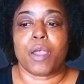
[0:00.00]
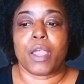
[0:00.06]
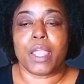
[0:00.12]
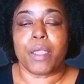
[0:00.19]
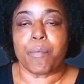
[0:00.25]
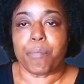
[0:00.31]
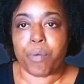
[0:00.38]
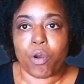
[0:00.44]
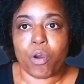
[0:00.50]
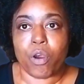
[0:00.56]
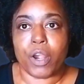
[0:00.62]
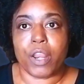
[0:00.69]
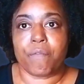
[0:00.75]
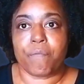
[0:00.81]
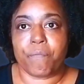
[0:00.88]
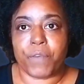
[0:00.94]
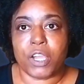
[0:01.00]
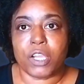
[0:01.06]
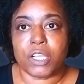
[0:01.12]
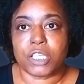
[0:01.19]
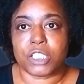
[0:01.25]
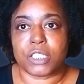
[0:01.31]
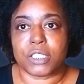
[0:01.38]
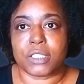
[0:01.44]
important
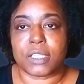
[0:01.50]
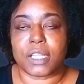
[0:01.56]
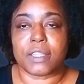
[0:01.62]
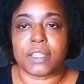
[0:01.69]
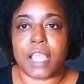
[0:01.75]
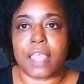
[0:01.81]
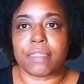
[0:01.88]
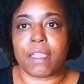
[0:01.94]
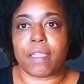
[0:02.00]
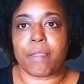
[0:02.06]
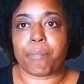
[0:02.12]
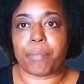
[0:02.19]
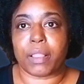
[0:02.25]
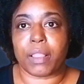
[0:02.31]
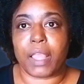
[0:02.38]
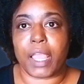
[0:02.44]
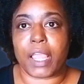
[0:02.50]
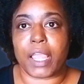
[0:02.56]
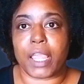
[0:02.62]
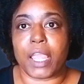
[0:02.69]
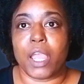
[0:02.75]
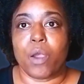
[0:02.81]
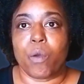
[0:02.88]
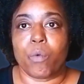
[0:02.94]
functions that they
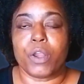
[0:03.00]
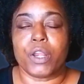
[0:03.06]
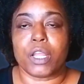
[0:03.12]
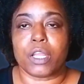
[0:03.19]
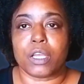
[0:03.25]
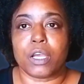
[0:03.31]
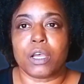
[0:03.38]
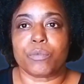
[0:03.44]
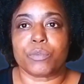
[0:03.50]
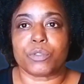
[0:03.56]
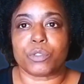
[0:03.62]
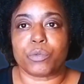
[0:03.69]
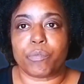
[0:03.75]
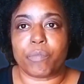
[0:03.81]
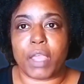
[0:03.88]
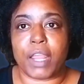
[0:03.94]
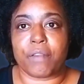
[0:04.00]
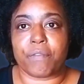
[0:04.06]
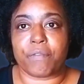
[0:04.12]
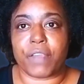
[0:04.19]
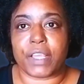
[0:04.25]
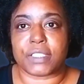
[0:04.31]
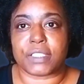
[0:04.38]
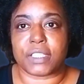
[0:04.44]
play when it comes to
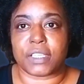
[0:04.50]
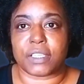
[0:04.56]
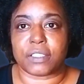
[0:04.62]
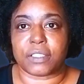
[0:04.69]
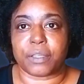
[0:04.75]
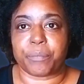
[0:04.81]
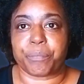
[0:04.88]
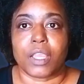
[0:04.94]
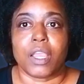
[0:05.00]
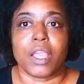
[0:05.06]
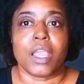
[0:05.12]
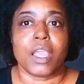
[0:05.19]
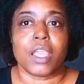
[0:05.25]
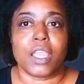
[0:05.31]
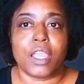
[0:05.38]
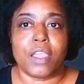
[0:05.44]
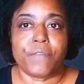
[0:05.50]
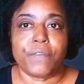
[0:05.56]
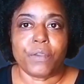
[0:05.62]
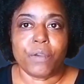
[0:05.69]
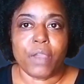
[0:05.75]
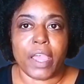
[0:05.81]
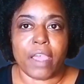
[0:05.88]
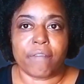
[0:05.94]
manifesting. If
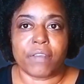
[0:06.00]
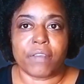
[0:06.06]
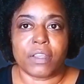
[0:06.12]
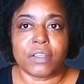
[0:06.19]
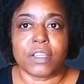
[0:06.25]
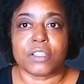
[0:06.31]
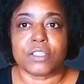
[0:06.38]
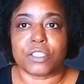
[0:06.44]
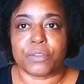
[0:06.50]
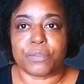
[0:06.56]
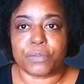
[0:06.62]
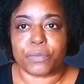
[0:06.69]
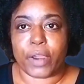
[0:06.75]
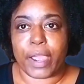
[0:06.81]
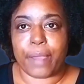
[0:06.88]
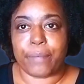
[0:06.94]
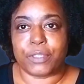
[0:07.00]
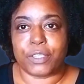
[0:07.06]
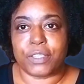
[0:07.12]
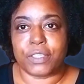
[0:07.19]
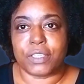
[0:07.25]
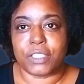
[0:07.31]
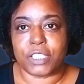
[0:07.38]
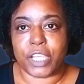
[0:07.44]
you haven't subscribed to
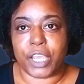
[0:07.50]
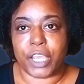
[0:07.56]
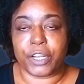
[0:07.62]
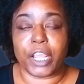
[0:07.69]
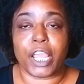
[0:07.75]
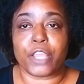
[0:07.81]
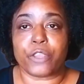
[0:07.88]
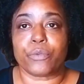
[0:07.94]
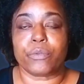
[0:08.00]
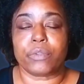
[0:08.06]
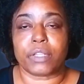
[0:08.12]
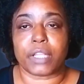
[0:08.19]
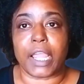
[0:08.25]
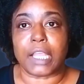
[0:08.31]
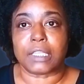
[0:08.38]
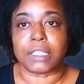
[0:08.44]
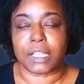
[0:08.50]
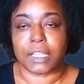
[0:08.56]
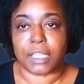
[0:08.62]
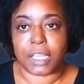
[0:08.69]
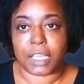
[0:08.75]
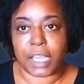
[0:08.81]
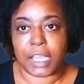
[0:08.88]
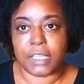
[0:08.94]
this channel and you liked
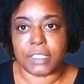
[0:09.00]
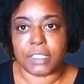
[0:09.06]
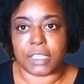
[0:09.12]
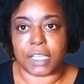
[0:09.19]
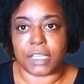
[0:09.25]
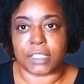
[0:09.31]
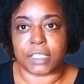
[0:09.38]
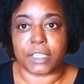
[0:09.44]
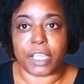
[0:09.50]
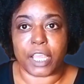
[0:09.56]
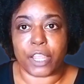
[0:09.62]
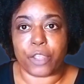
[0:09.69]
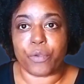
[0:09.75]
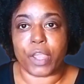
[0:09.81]
the content that you